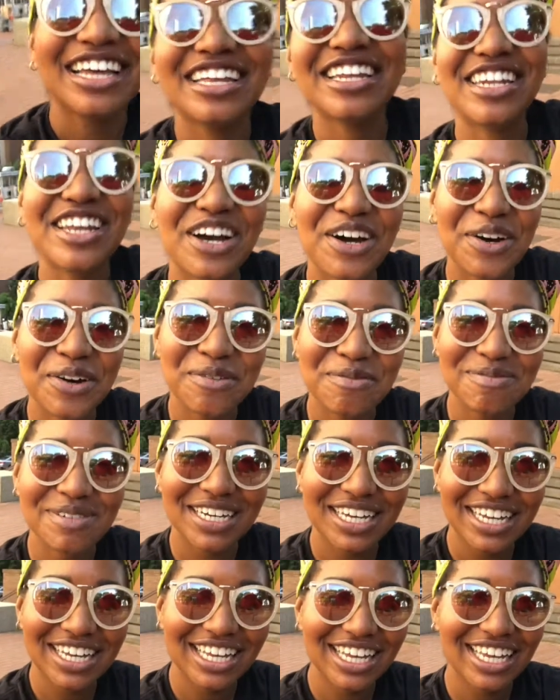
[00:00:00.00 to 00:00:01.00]
No,
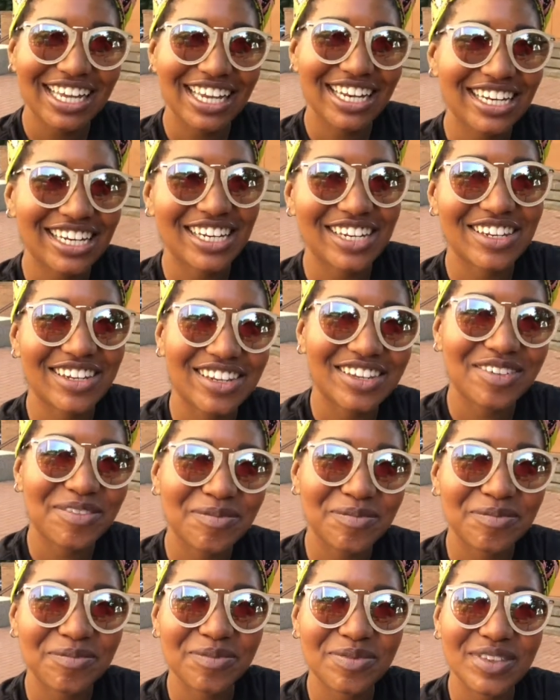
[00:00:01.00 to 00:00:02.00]
but
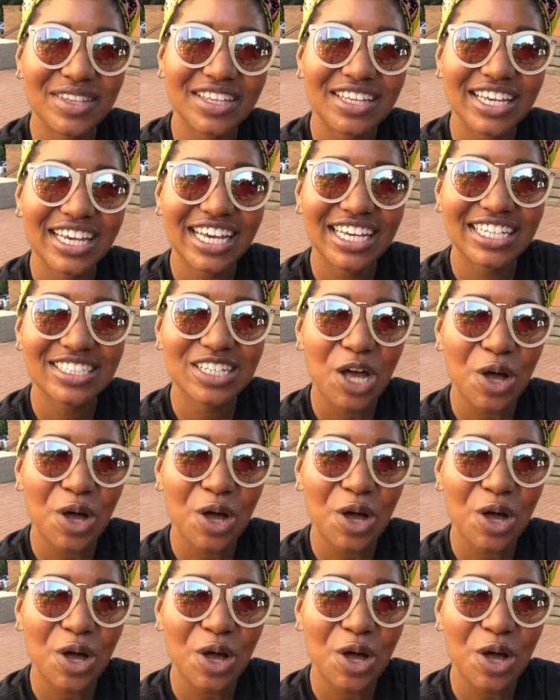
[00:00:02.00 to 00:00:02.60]
it's